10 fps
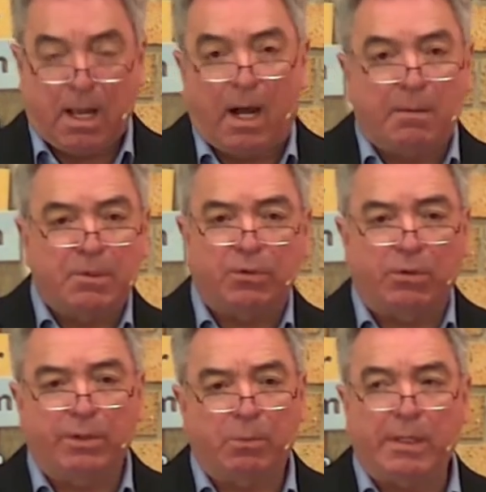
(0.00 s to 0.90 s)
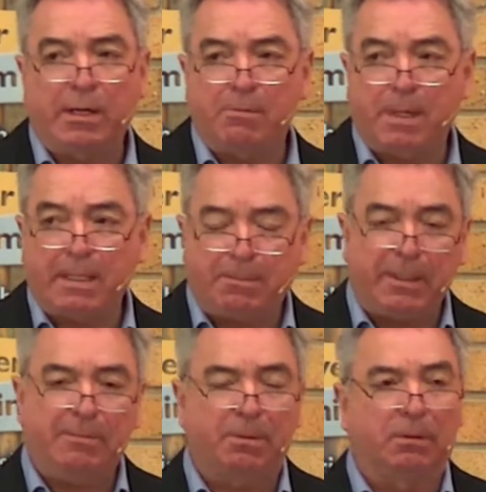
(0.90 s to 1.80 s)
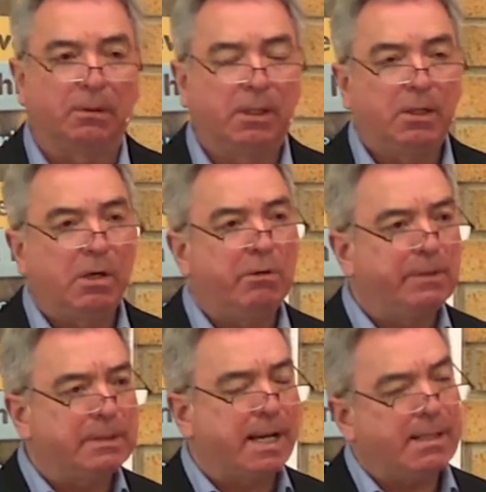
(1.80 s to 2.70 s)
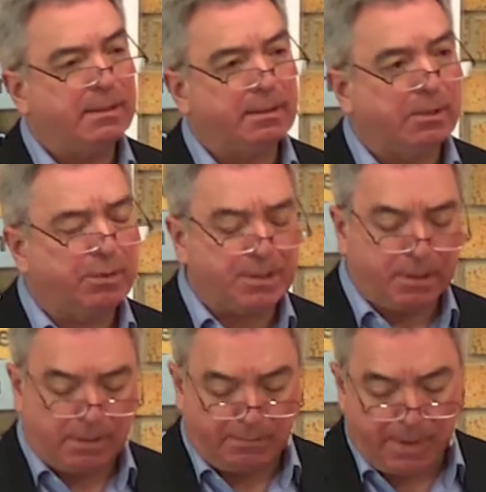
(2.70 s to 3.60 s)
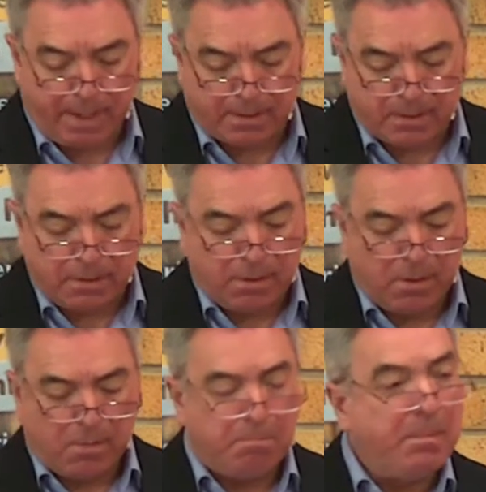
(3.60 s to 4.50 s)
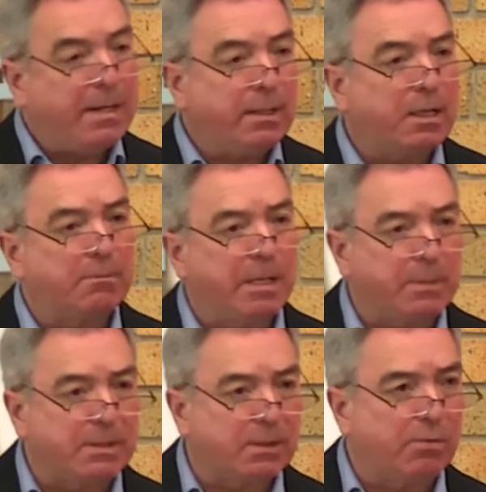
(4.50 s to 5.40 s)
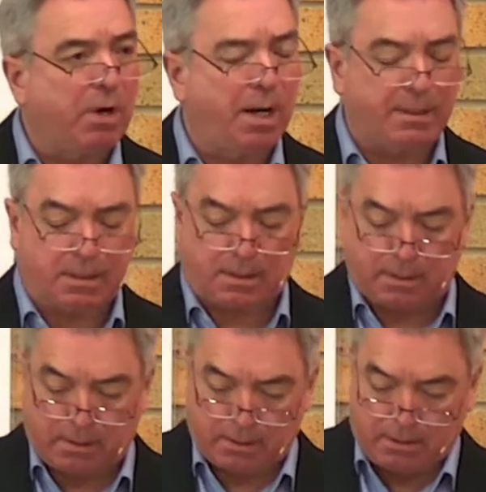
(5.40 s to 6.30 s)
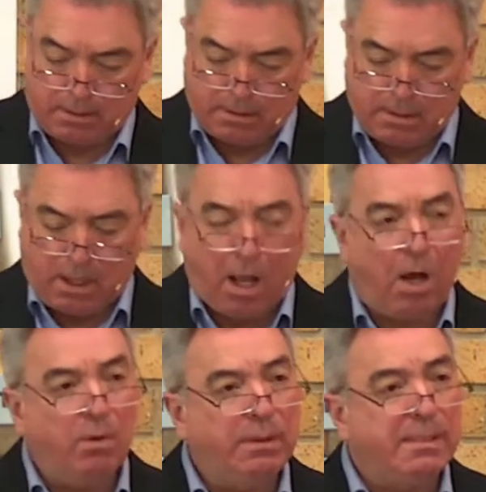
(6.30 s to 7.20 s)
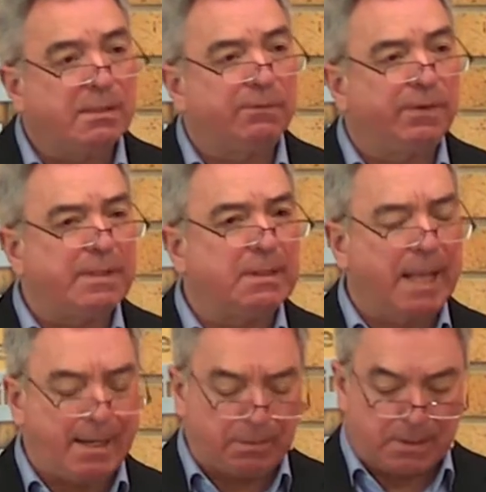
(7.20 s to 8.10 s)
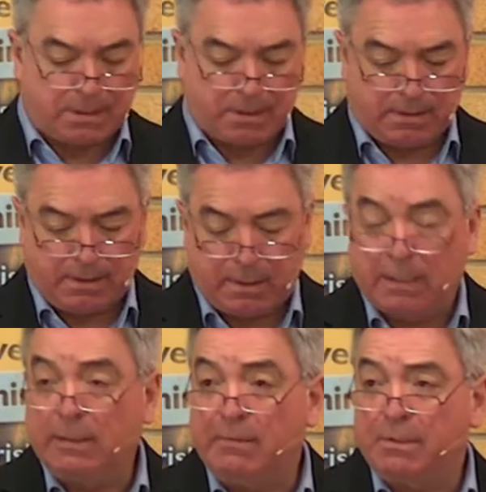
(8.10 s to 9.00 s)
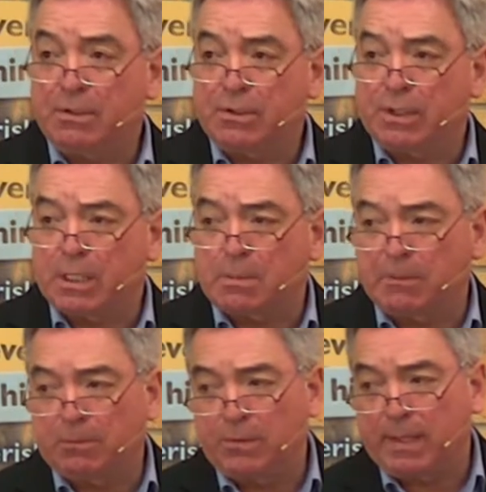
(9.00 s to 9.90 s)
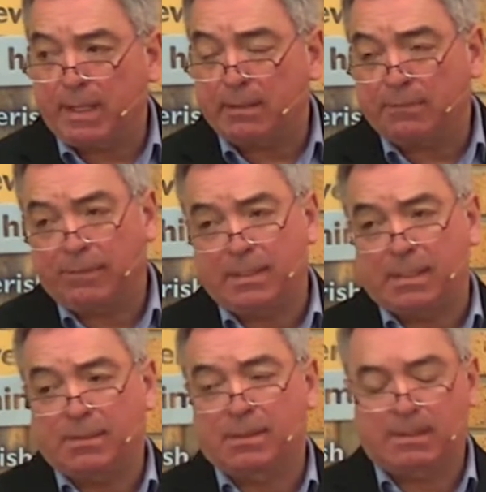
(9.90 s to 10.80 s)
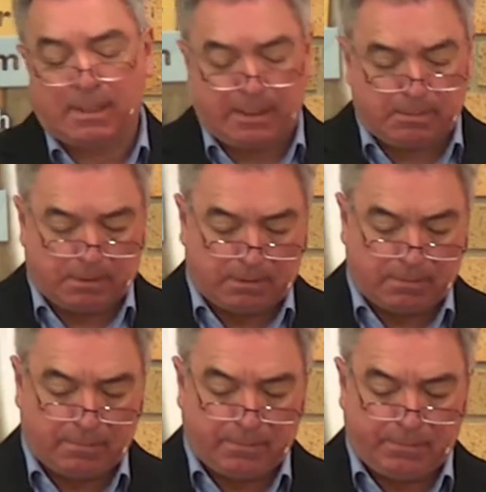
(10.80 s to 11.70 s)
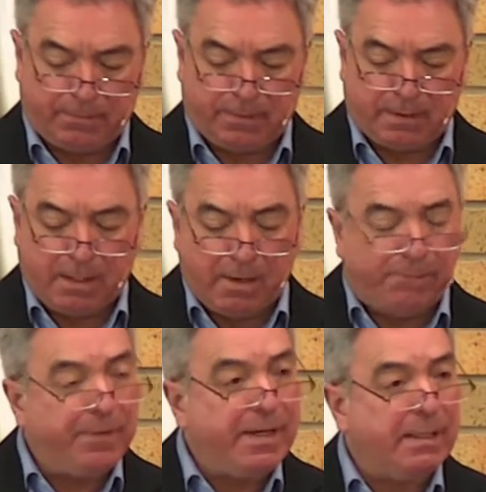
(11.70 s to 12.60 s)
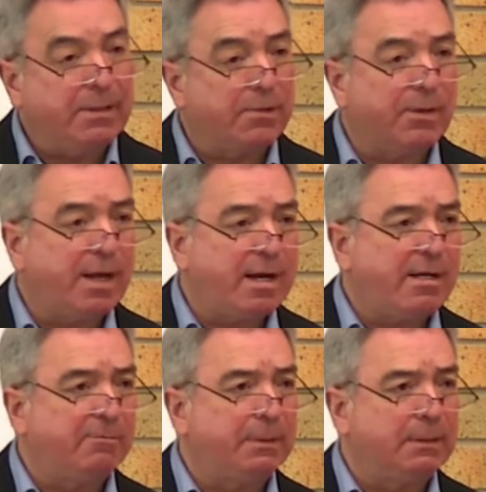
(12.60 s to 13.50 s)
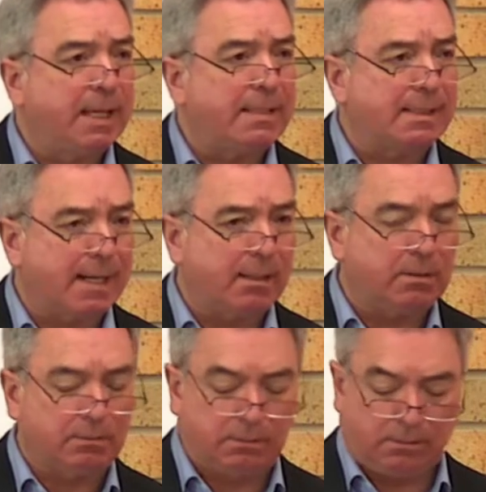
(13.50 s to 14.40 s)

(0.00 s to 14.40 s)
I am sure that we know many people who have attended a Christian event, made a commitment to Christ, only to fizzle out and leave the church before they get their feet under the table, feeling that they have been let down.